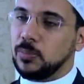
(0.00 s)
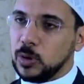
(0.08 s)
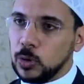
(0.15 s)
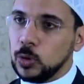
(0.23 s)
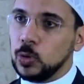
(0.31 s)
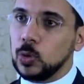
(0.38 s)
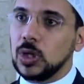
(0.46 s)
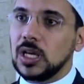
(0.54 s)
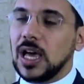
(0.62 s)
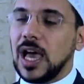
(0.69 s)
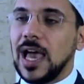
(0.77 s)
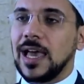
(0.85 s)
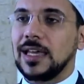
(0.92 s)
blew
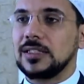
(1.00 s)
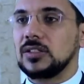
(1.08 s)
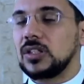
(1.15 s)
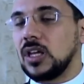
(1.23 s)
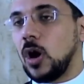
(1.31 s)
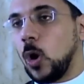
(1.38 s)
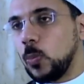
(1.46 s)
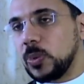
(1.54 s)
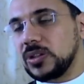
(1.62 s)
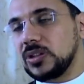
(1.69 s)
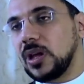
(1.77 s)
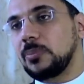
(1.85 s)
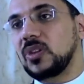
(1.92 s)
and it
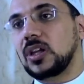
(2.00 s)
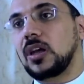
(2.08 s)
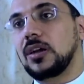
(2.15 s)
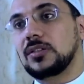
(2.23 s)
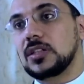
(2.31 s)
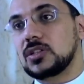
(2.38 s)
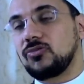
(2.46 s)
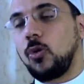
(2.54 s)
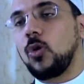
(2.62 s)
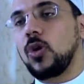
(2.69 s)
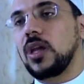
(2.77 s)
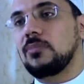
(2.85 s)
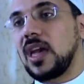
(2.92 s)
opened up the curtains
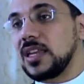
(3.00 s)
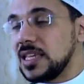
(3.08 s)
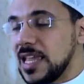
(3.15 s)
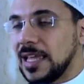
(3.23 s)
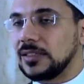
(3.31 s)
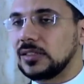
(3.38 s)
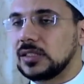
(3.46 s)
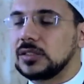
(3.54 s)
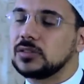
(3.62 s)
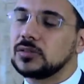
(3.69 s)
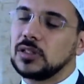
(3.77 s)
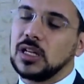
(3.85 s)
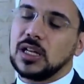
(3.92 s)
for him and he entered.
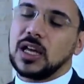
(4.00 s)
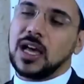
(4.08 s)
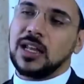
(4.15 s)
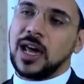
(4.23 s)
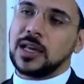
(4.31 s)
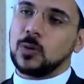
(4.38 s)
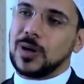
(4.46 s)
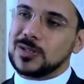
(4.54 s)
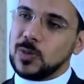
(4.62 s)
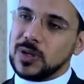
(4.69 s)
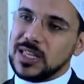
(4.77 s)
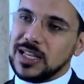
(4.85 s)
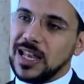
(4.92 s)
And likewise,
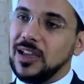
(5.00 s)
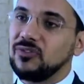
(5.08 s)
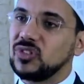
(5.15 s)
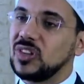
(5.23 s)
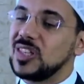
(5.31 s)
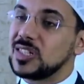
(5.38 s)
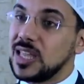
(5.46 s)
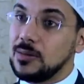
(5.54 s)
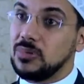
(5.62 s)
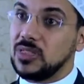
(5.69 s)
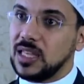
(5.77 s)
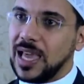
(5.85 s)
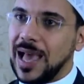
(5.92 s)
when he left, the same
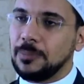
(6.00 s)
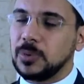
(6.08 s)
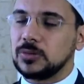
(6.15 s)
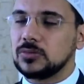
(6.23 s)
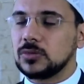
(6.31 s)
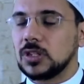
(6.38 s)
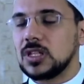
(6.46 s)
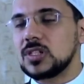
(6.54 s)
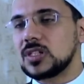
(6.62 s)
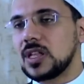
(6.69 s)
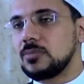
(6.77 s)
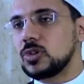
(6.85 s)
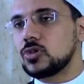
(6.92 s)
thing happened. This
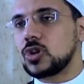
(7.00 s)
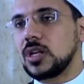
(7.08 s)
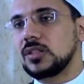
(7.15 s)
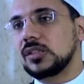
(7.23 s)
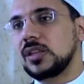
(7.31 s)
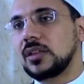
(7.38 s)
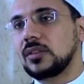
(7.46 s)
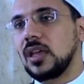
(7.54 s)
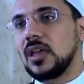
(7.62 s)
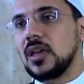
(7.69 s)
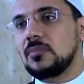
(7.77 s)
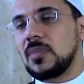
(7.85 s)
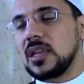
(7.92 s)
demonstrated that
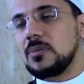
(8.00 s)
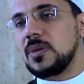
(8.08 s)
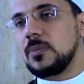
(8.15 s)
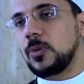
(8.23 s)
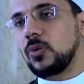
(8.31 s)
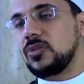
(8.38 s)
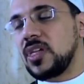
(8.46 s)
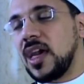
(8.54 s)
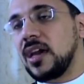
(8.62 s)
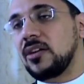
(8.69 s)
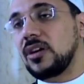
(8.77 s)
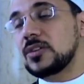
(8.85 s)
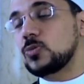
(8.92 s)
many people
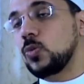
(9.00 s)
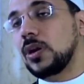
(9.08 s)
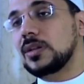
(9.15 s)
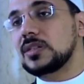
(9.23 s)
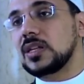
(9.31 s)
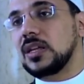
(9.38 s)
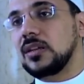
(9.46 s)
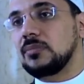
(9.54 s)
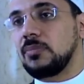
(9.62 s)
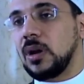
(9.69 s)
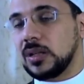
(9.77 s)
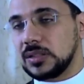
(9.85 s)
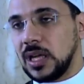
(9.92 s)
there, as well as in
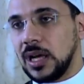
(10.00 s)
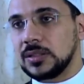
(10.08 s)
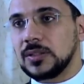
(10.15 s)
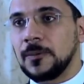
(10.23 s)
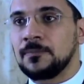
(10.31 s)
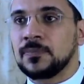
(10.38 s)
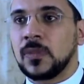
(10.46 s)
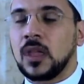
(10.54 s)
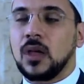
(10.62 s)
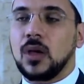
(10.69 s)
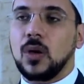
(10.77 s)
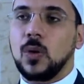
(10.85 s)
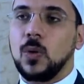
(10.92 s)
Baghdad,
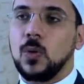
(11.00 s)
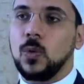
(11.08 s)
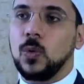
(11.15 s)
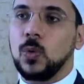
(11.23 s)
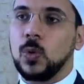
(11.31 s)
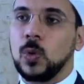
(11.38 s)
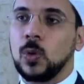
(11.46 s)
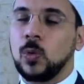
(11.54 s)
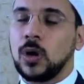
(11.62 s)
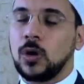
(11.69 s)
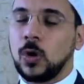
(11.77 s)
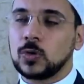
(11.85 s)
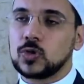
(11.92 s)
who
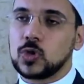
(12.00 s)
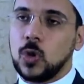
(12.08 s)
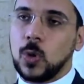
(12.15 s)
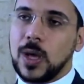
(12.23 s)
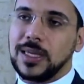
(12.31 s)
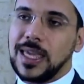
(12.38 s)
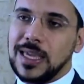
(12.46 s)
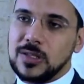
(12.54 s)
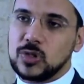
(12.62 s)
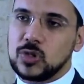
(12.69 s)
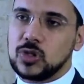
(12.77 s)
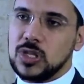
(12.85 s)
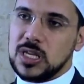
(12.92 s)
were also
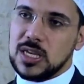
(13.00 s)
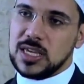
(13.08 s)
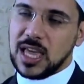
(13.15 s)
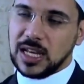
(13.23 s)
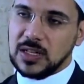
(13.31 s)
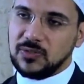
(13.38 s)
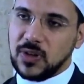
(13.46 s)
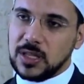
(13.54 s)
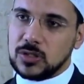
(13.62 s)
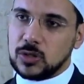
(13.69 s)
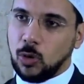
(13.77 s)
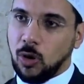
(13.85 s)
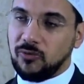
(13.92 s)
against the
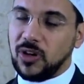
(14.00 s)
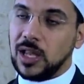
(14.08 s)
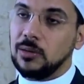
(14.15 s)
caliphate of